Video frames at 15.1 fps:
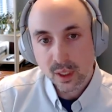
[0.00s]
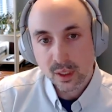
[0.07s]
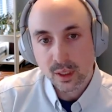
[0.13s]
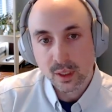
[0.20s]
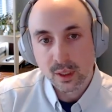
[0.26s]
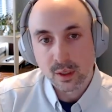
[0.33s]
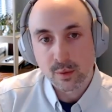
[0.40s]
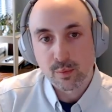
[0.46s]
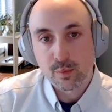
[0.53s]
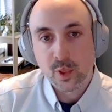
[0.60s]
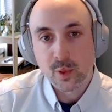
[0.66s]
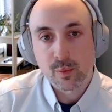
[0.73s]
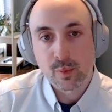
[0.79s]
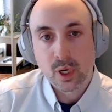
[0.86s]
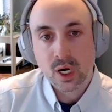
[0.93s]

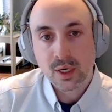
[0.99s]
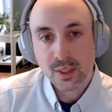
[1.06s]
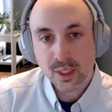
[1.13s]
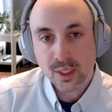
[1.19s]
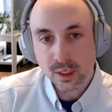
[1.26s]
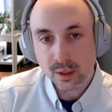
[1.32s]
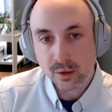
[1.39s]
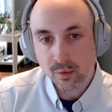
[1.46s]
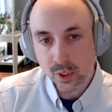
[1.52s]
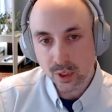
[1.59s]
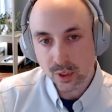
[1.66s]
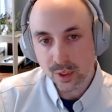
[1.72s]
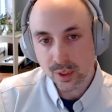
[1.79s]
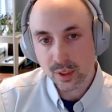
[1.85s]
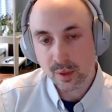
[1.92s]
The proxy
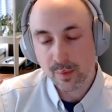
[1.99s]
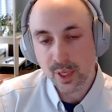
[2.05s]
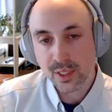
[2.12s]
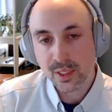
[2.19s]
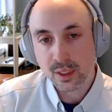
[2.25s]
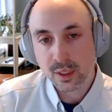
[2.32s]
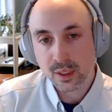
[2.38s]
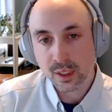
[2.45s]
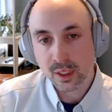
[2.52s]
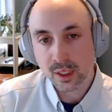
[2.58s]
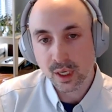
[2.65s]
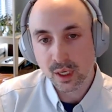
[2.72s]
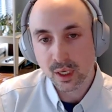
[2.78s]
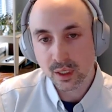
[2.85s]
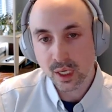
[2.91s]
regions are basically
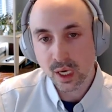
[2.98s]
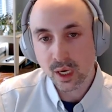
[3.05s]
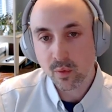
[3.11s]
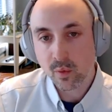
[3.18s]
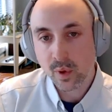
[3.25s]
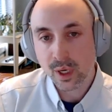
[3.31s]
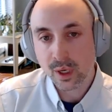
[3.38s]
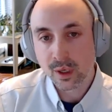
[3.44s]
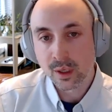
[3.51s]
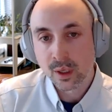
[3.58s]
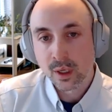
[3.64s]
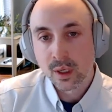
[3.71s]
a gateway